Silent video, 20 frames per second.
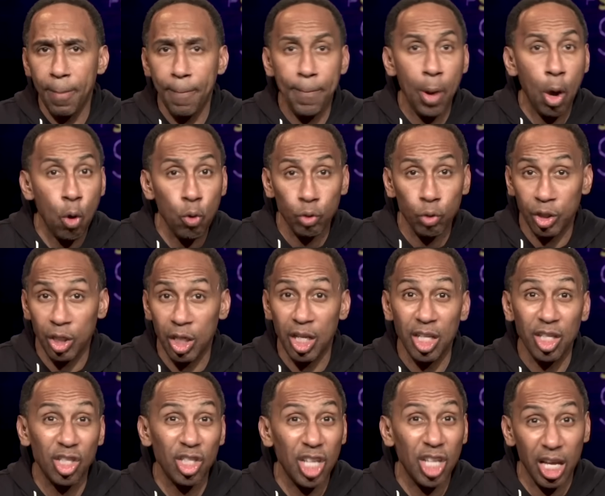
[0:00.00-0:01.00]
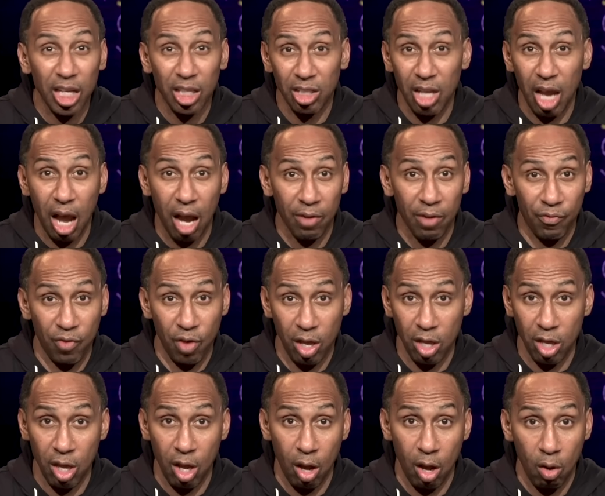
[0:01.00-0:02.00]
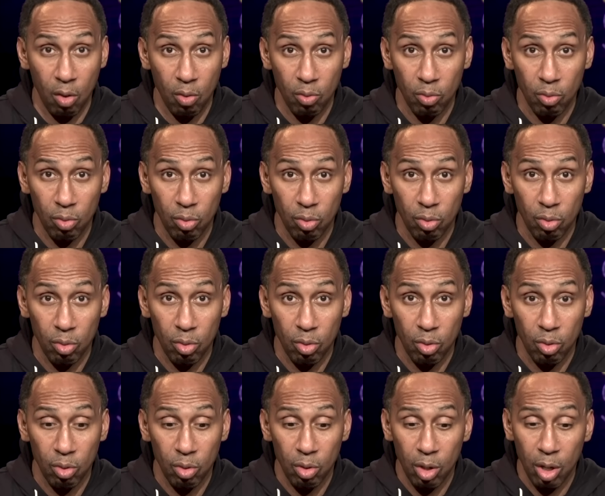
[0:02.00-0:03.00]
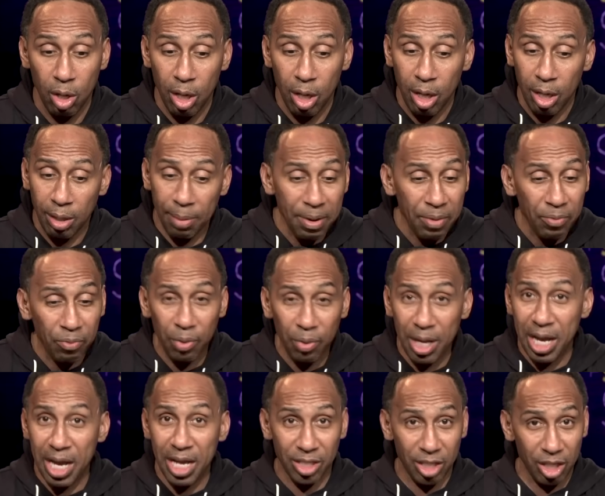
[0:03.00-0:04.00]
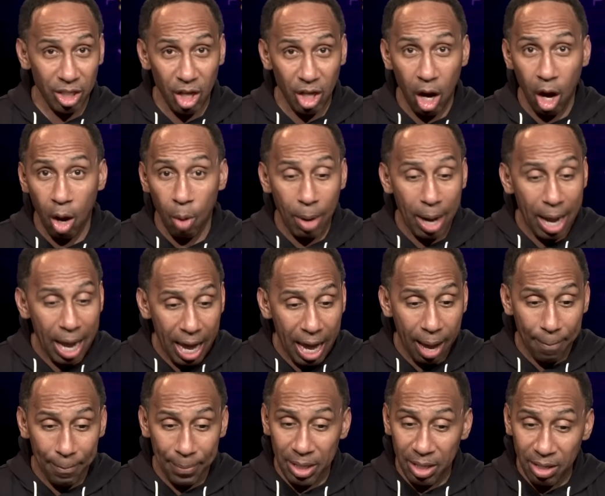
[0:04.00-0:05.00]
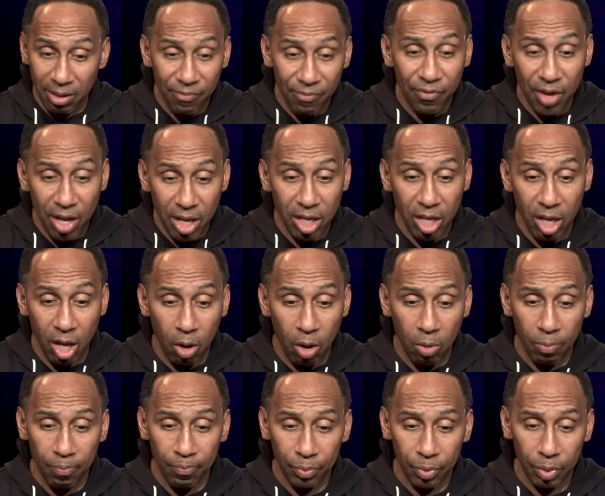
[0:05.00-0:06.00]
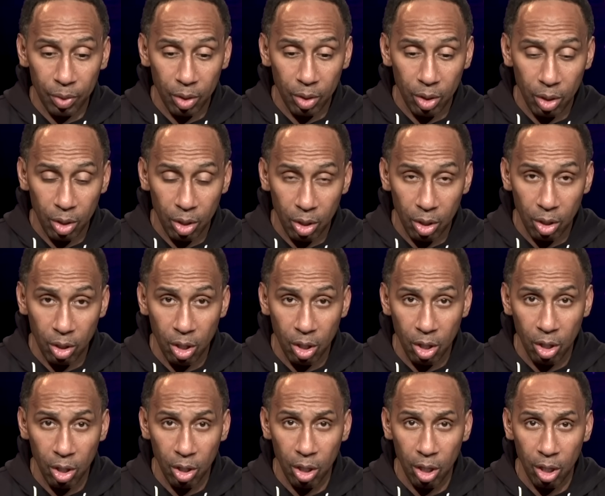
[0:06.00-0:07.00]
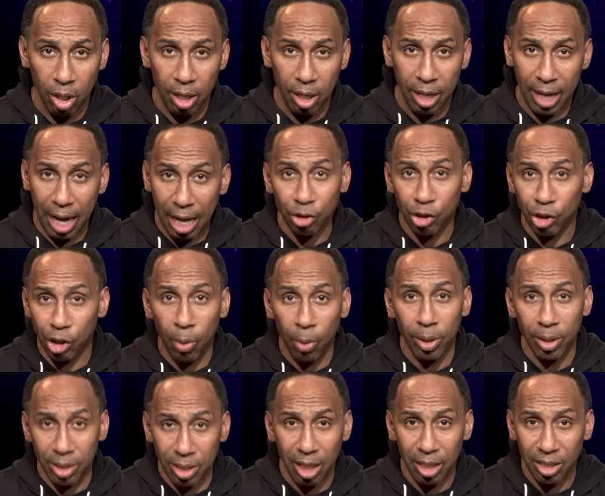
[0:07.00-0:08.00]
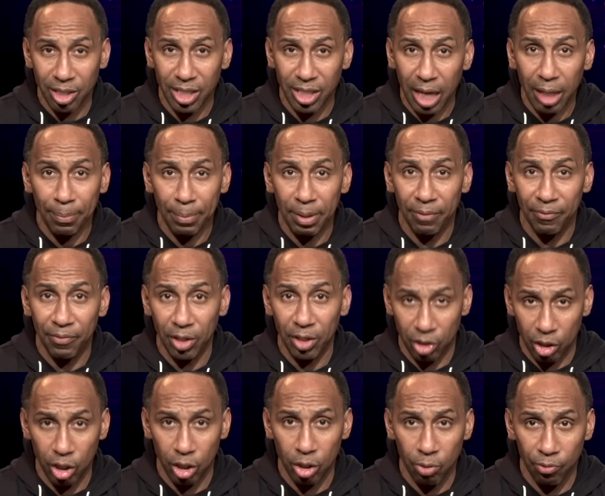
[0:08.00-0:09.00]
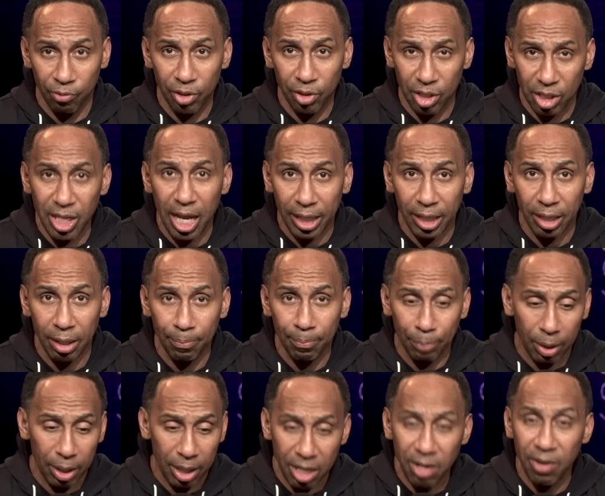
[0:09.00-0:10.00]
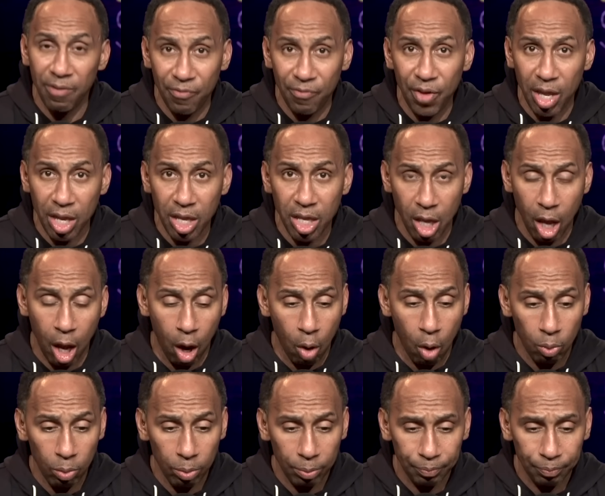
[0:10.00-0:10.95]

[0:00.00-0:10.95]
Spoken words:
posted a TikTok video. Let me read to y'all what happened in the video. And I'll show a segment of it to you for a second. But in the video,